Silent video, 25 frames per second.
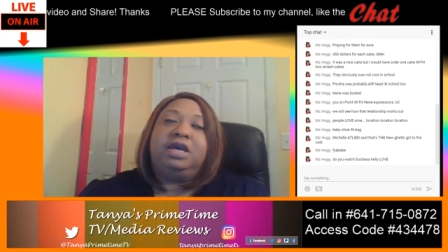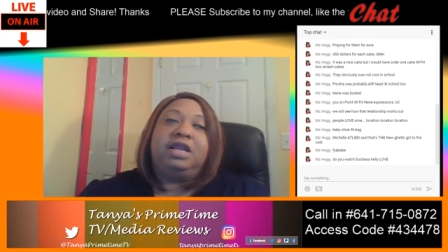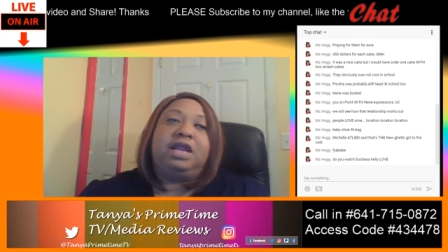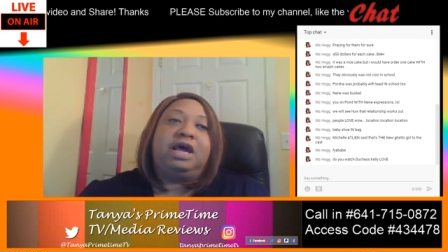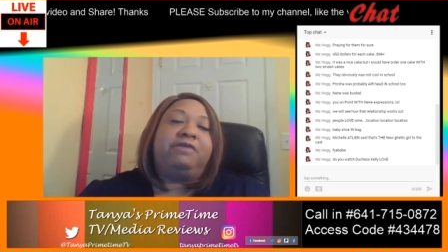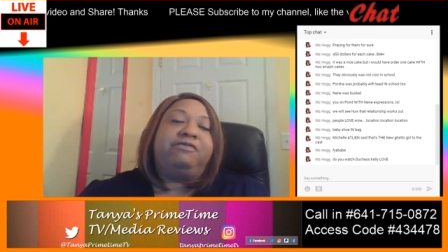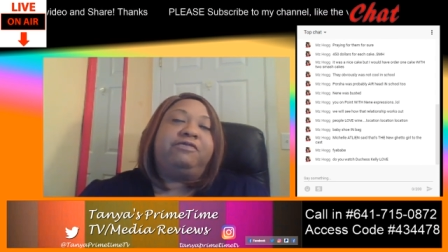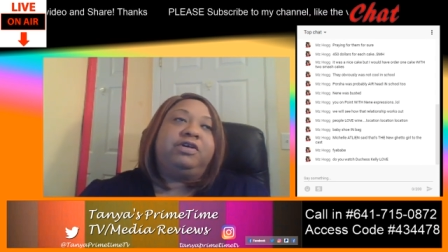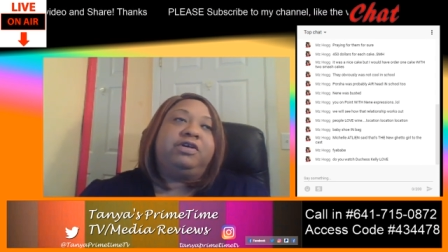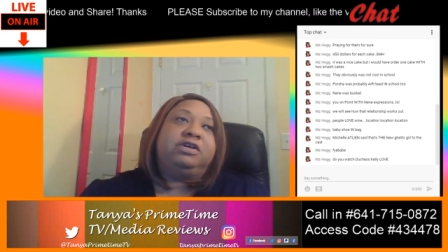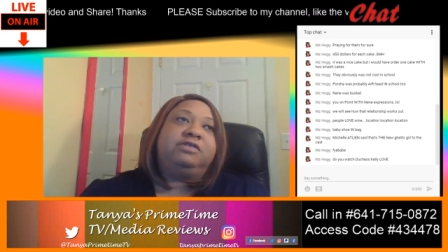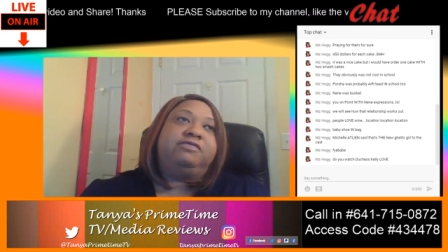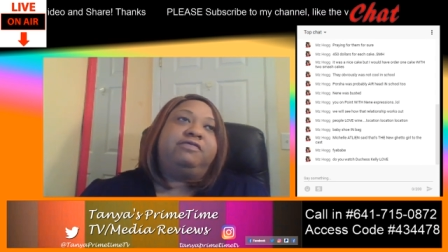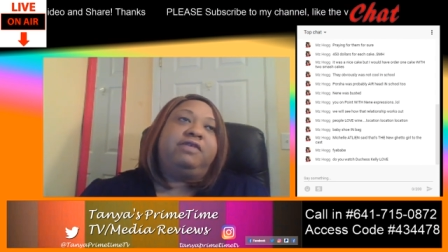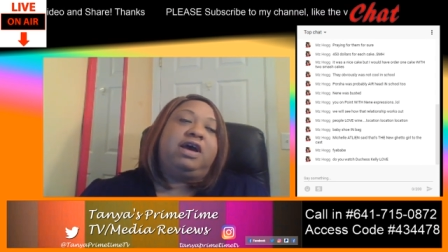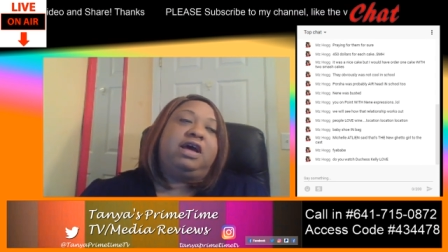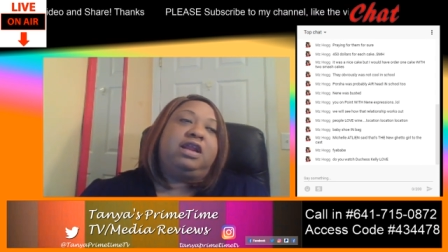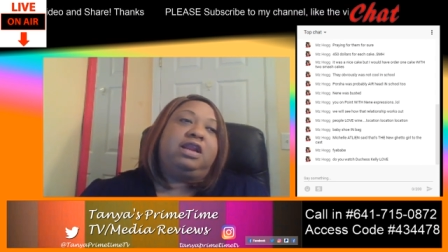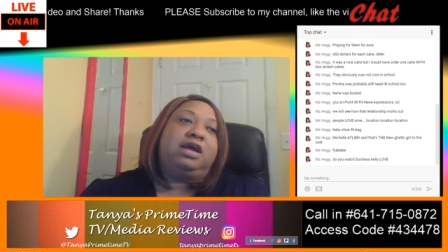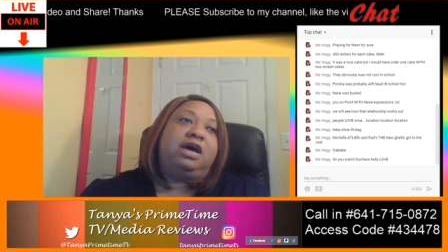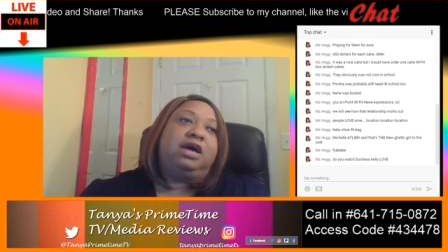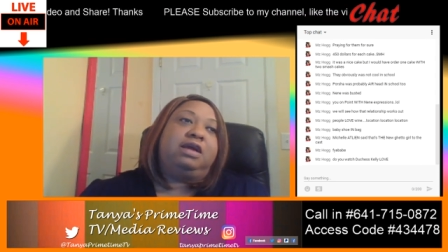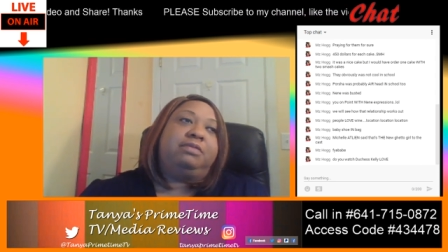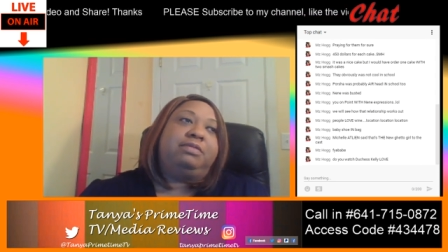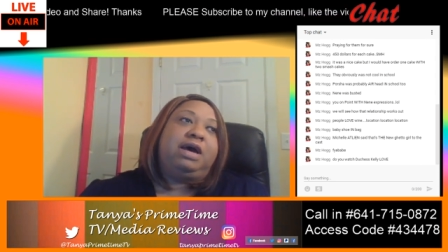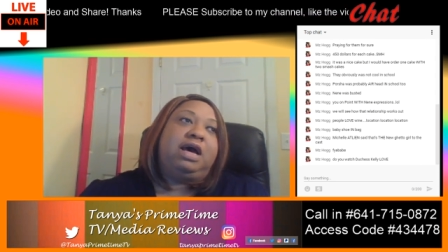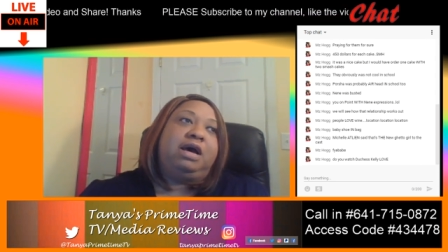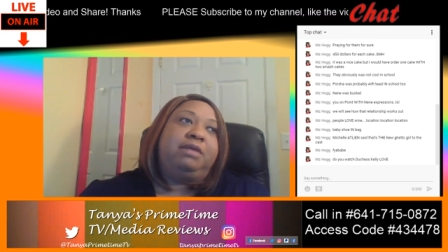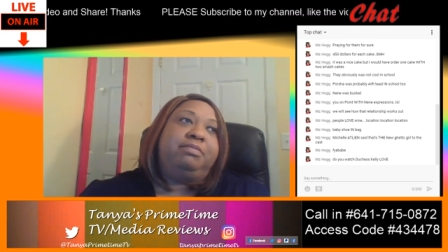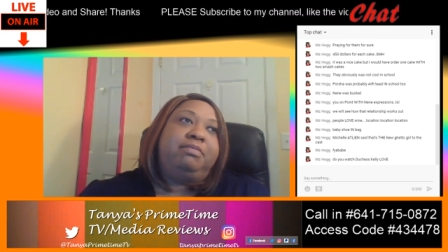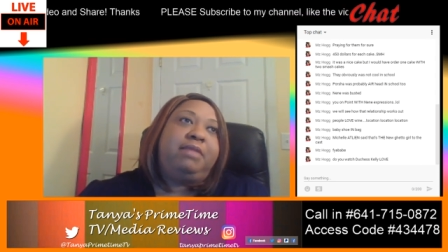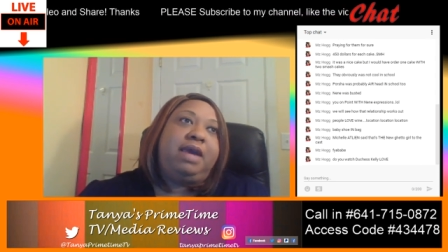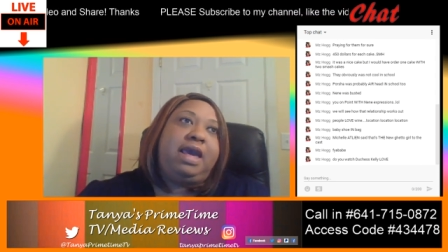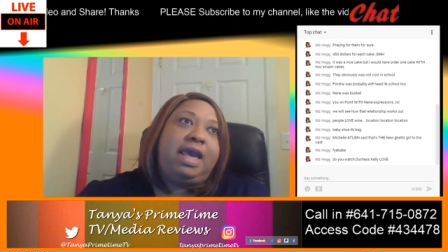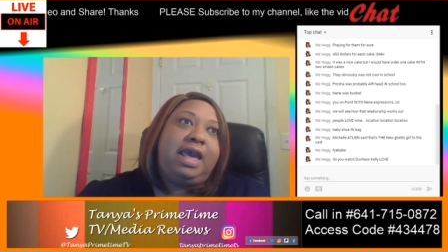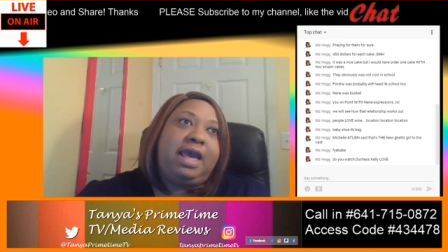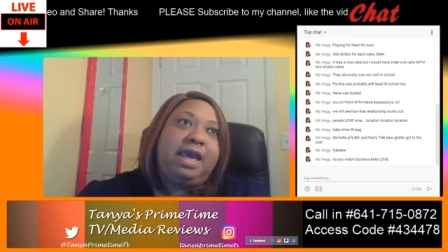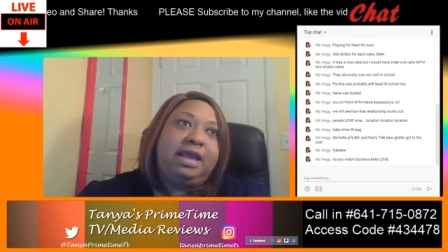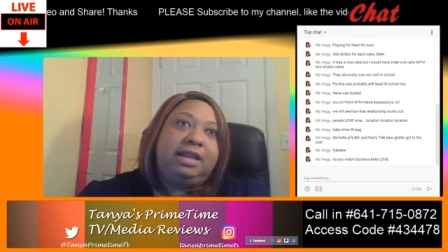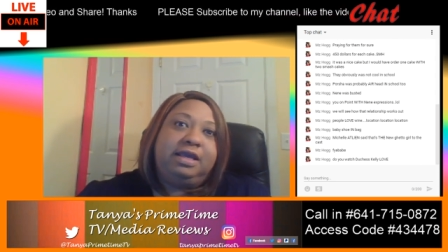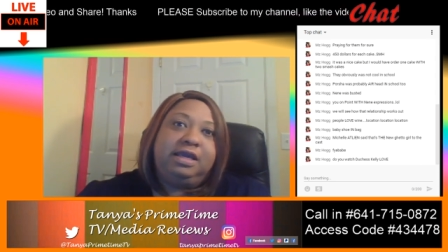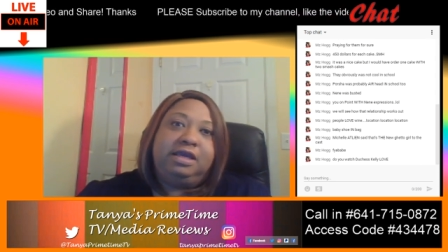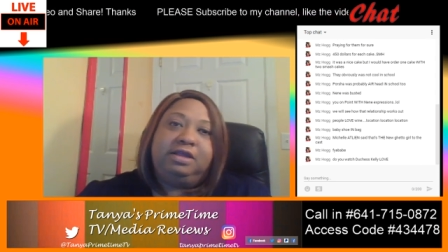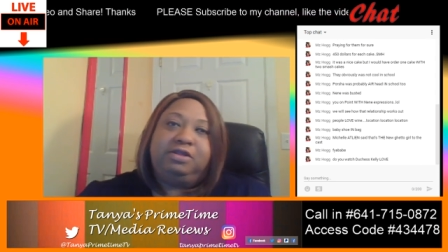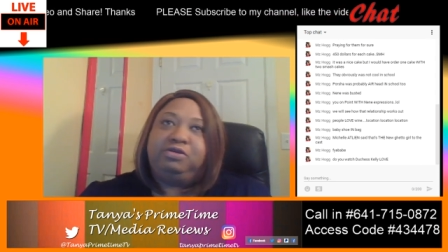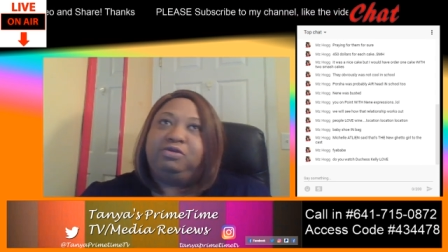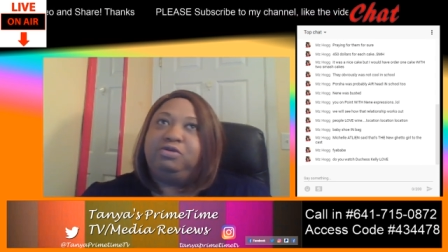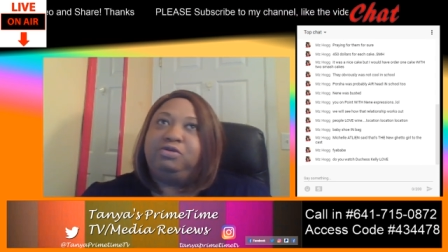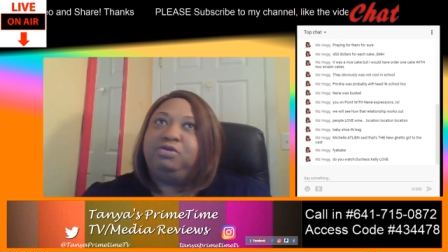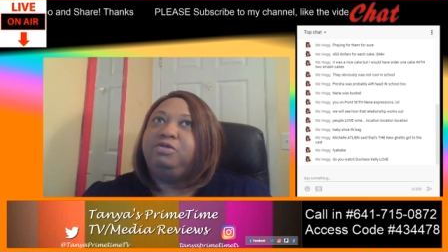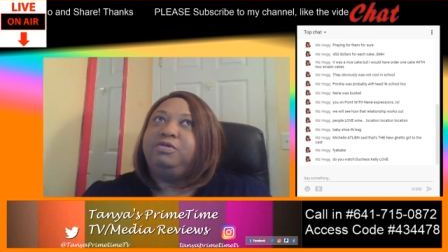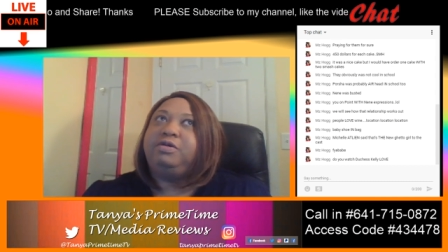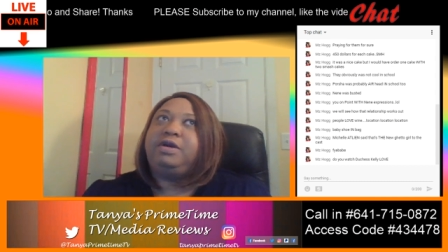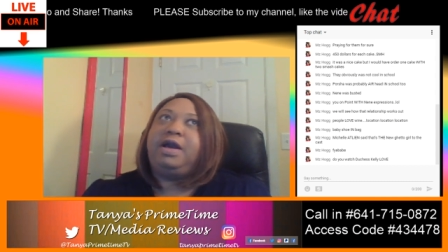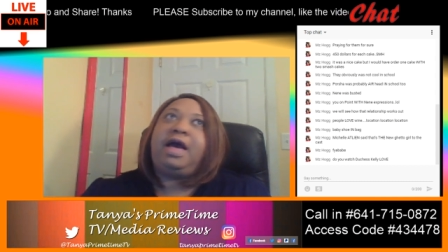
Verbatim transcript: And I first found out about Maddie through